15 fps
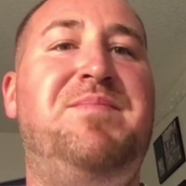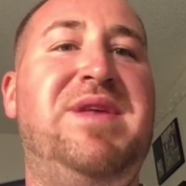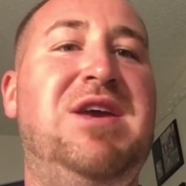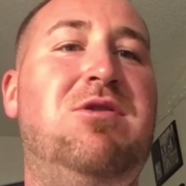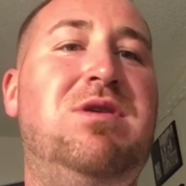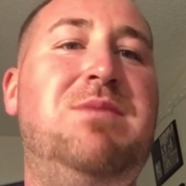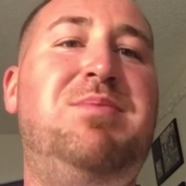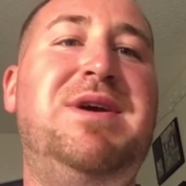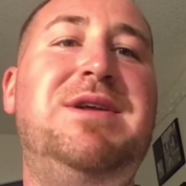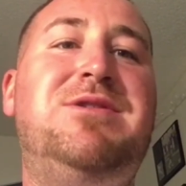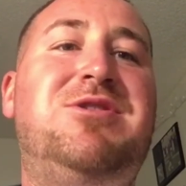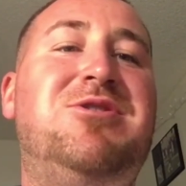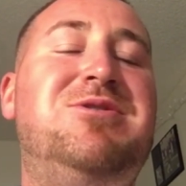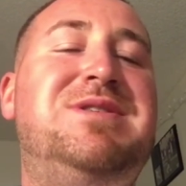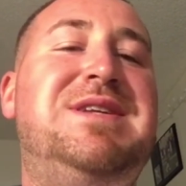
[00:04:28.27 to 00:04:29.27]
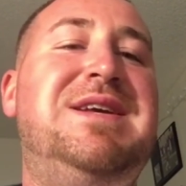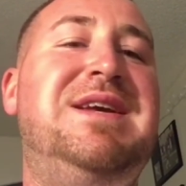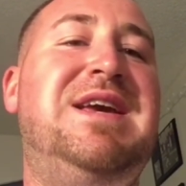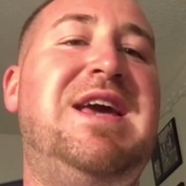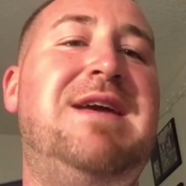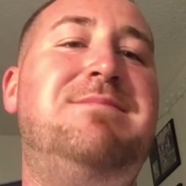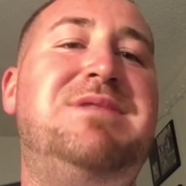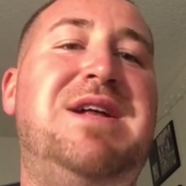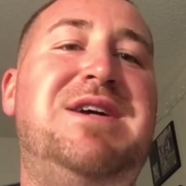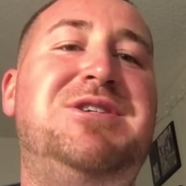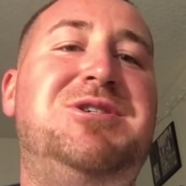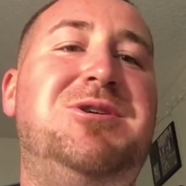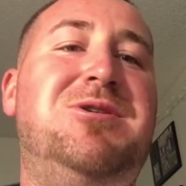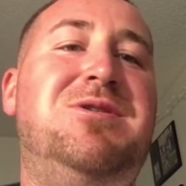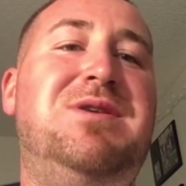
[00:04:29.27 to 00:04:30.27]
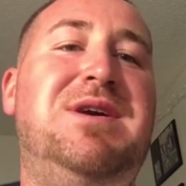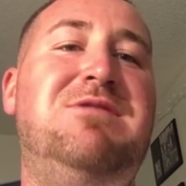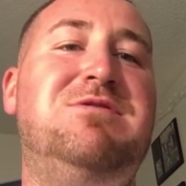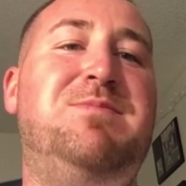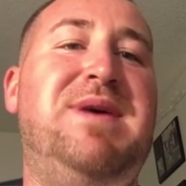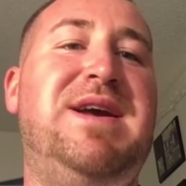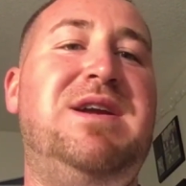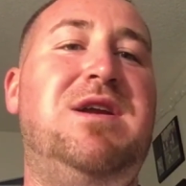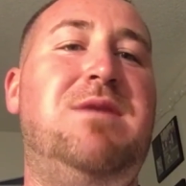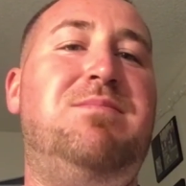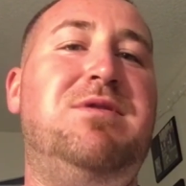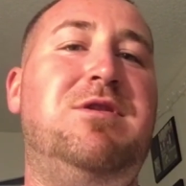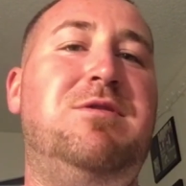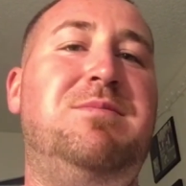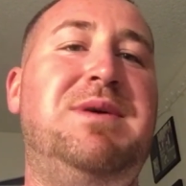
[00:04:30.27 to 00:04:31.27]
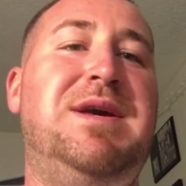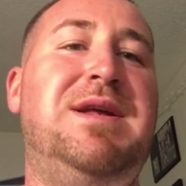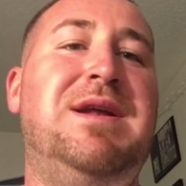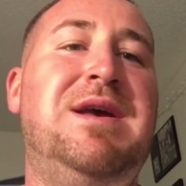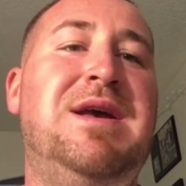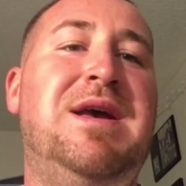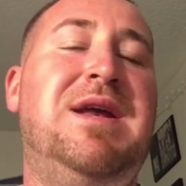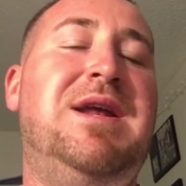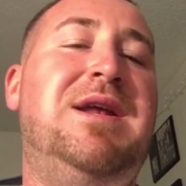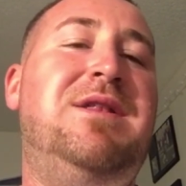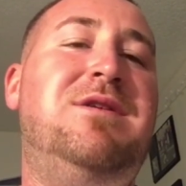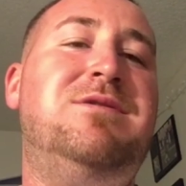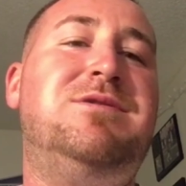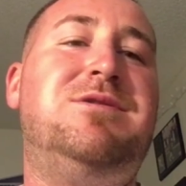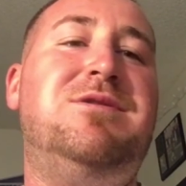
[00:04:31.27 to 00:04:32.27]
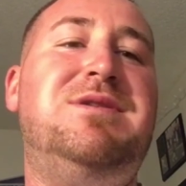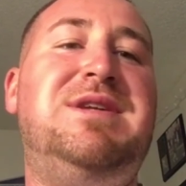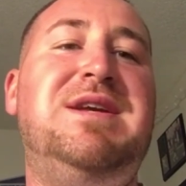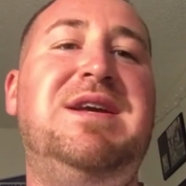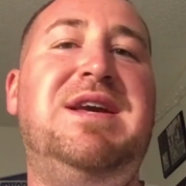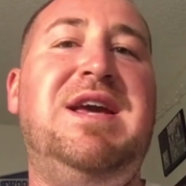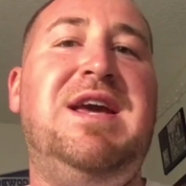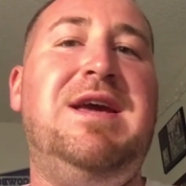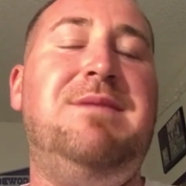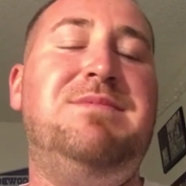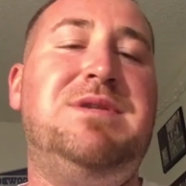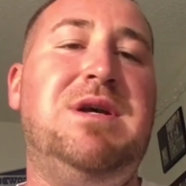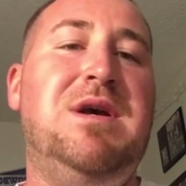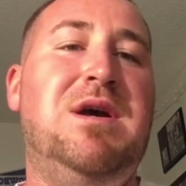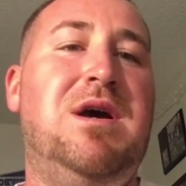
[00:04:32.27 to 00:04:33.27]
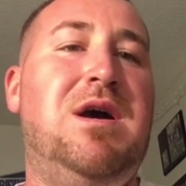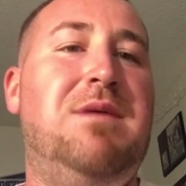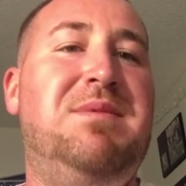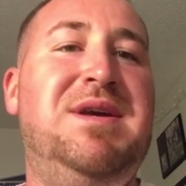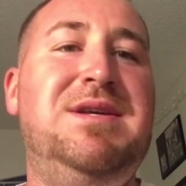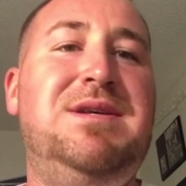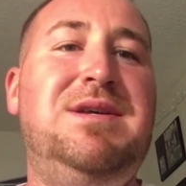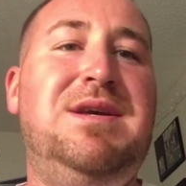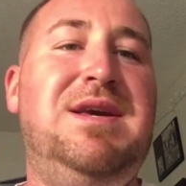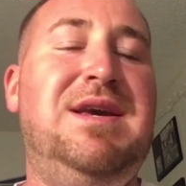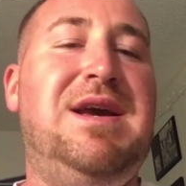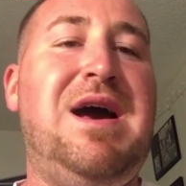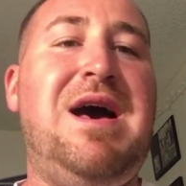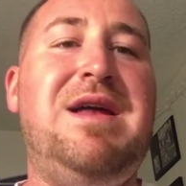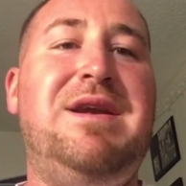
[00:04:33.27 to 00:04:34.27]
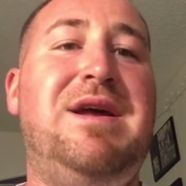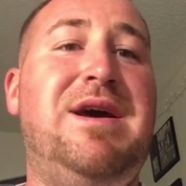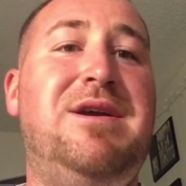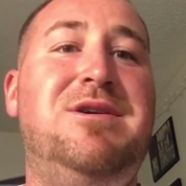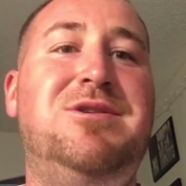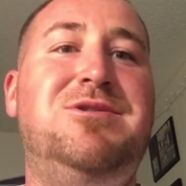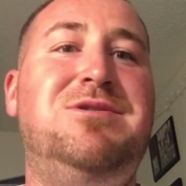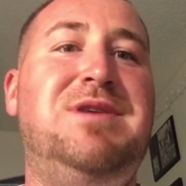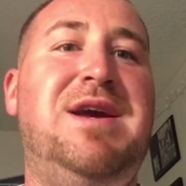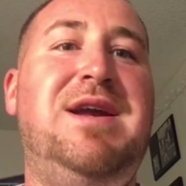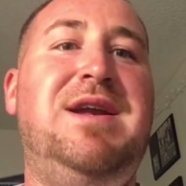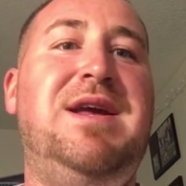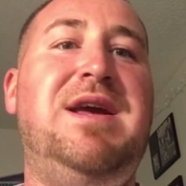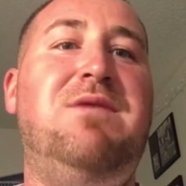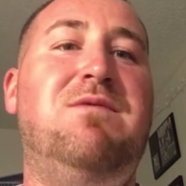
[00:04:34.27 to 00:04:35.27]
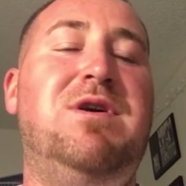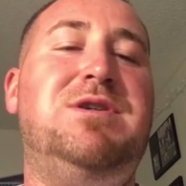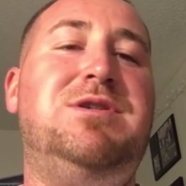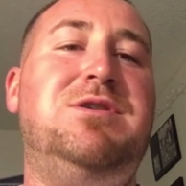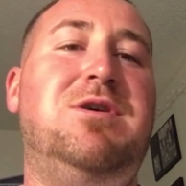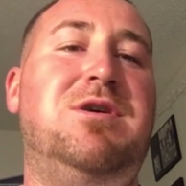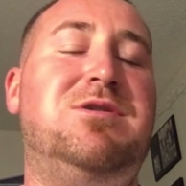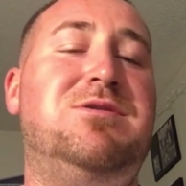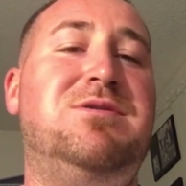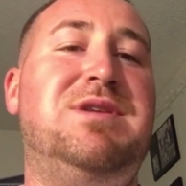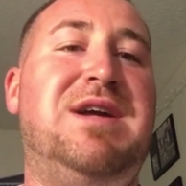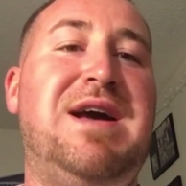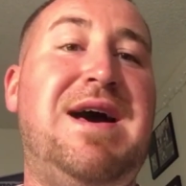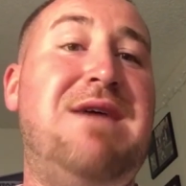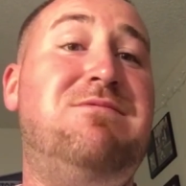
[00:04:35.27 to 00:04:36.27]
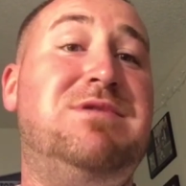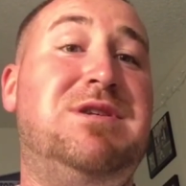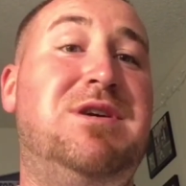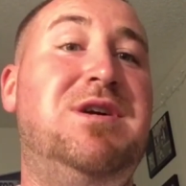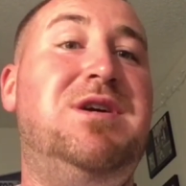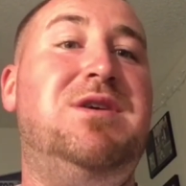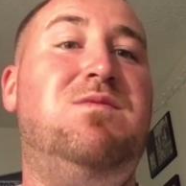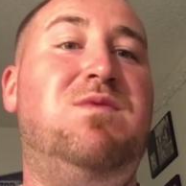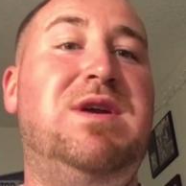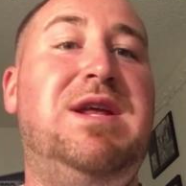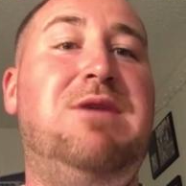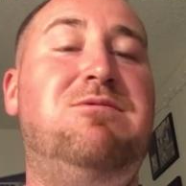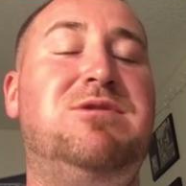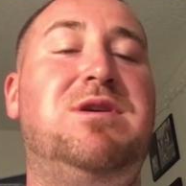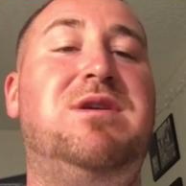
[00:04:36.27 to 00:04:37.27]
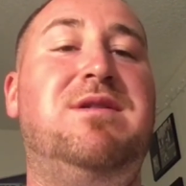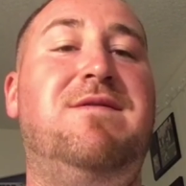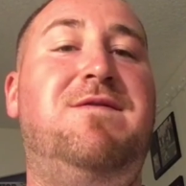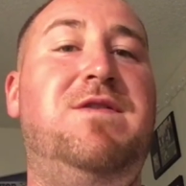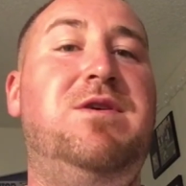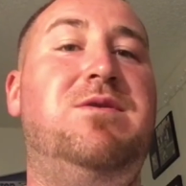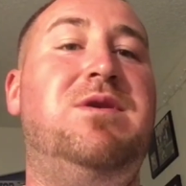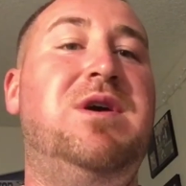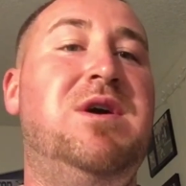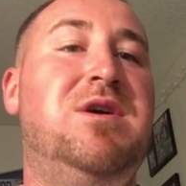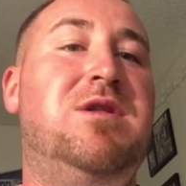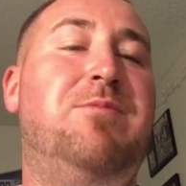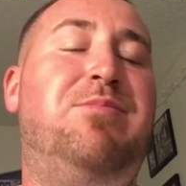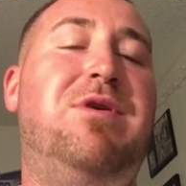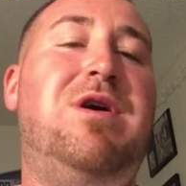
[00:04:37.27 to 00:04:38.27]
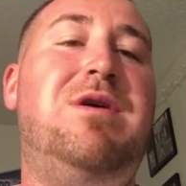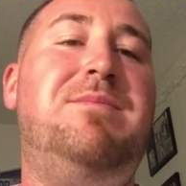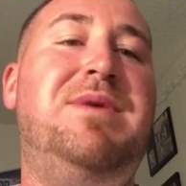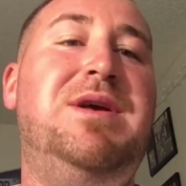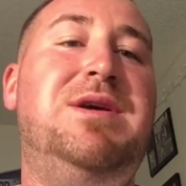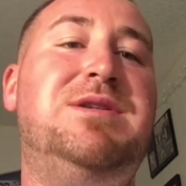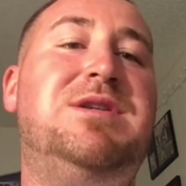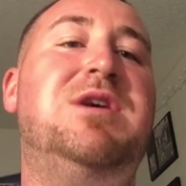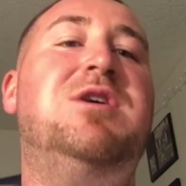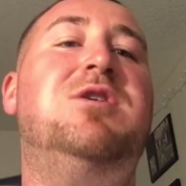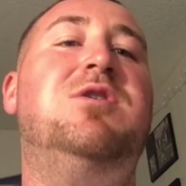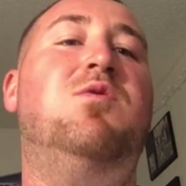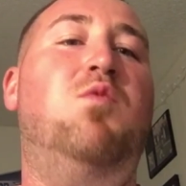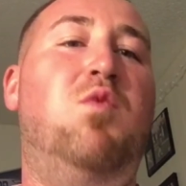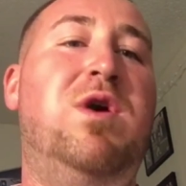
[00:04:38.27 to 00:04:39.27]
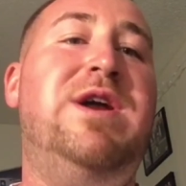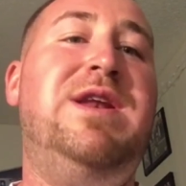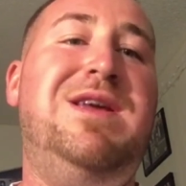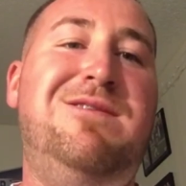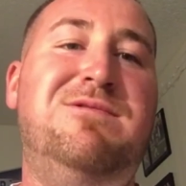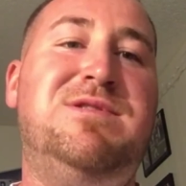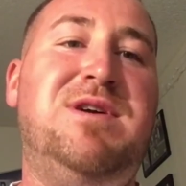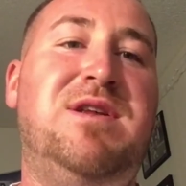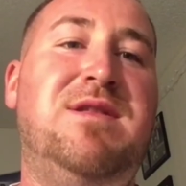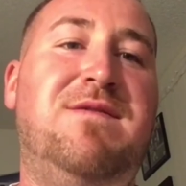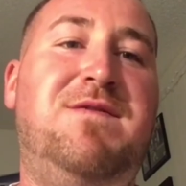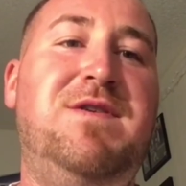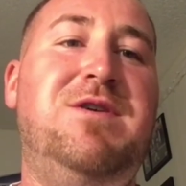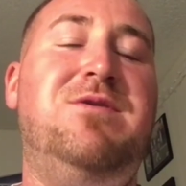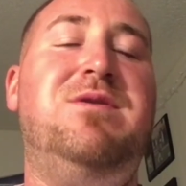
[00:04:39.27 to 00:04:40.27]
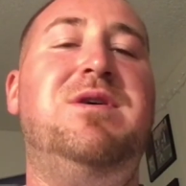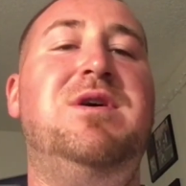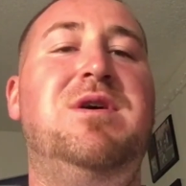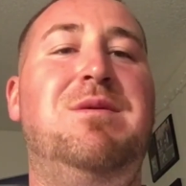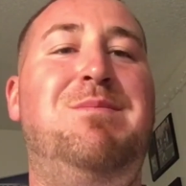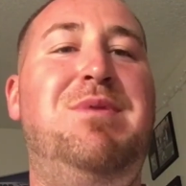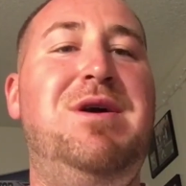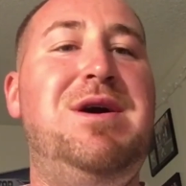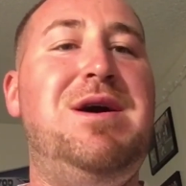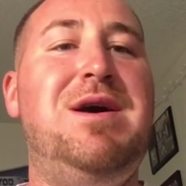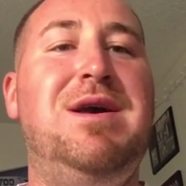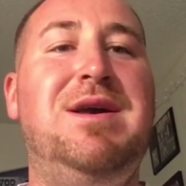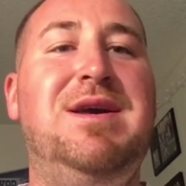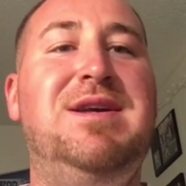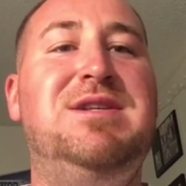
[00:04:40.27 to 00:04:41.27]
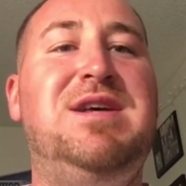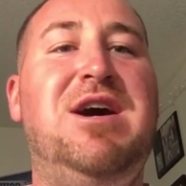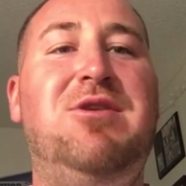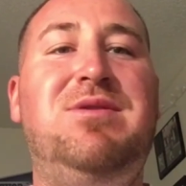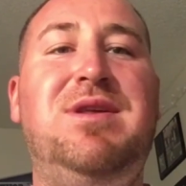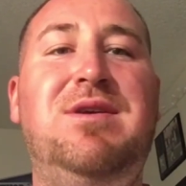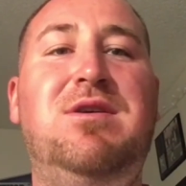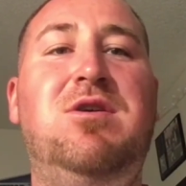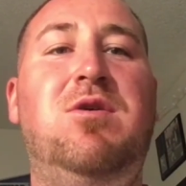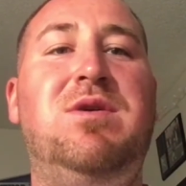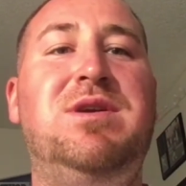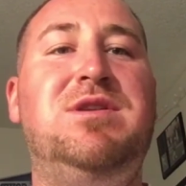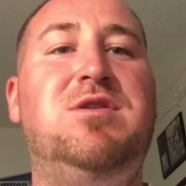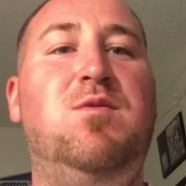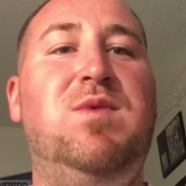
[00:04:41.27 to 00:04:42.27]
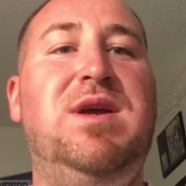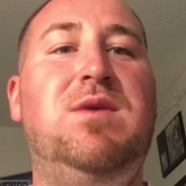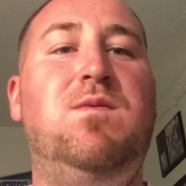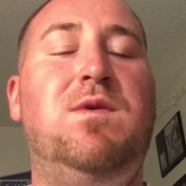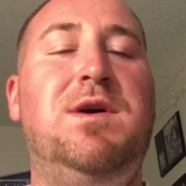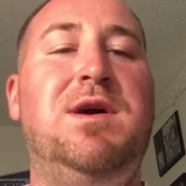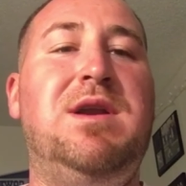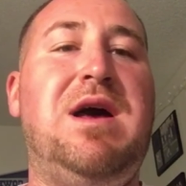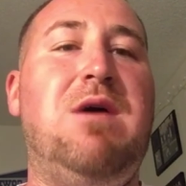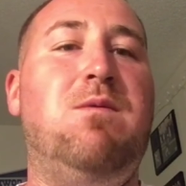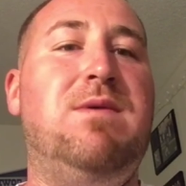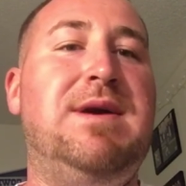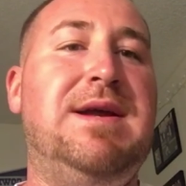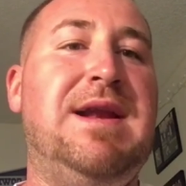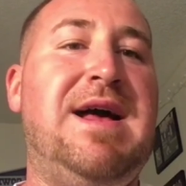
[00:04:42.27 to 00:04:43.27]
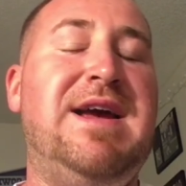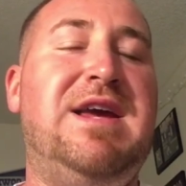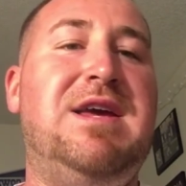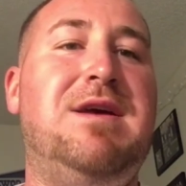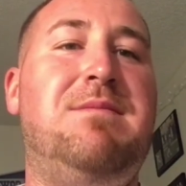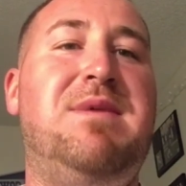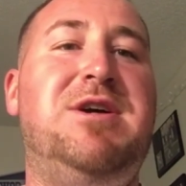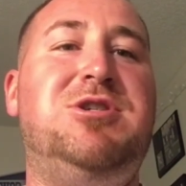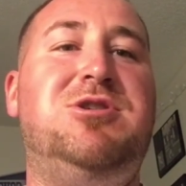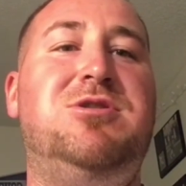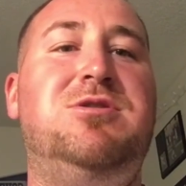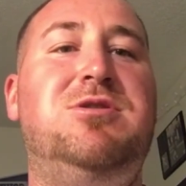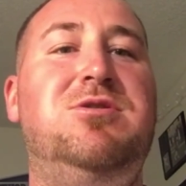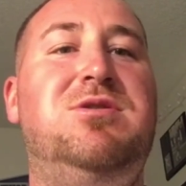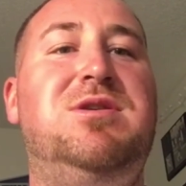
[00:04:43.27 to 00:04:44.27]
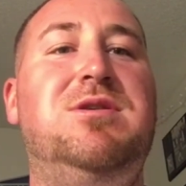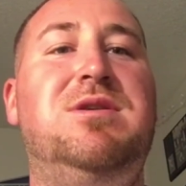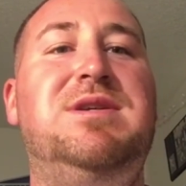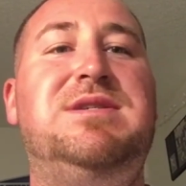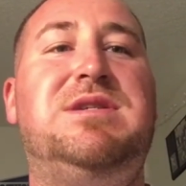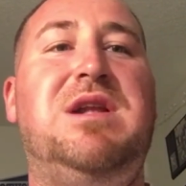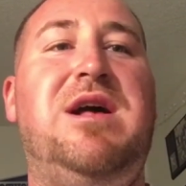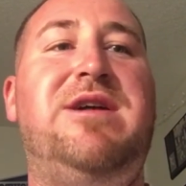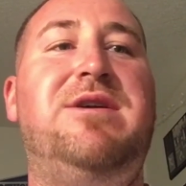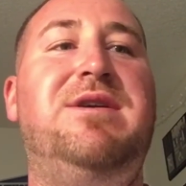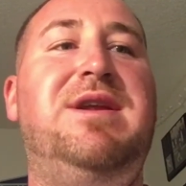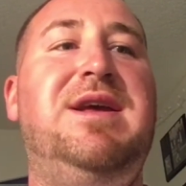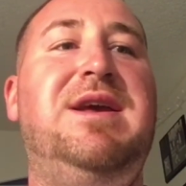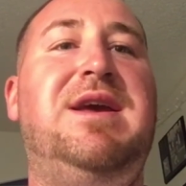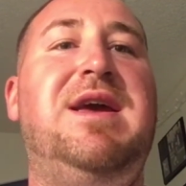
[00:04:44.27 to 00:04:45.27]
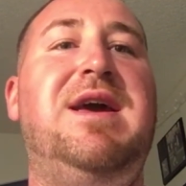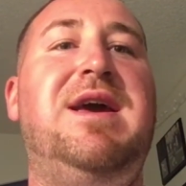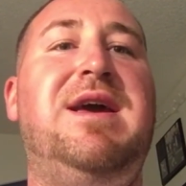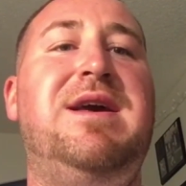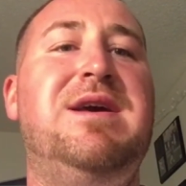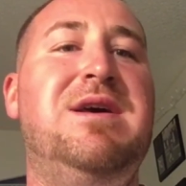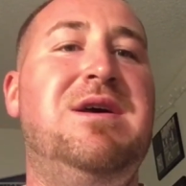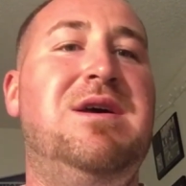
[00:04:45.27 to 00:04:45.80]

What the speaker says: He only played 13 games last year. He was banged up a little bit. And in those 13 games, he got 988 rushing yards. So the guy was good when he was on the field. The problem is when he was on the field. But he's healthy going into week 1. I really like him as your utility slot on DK.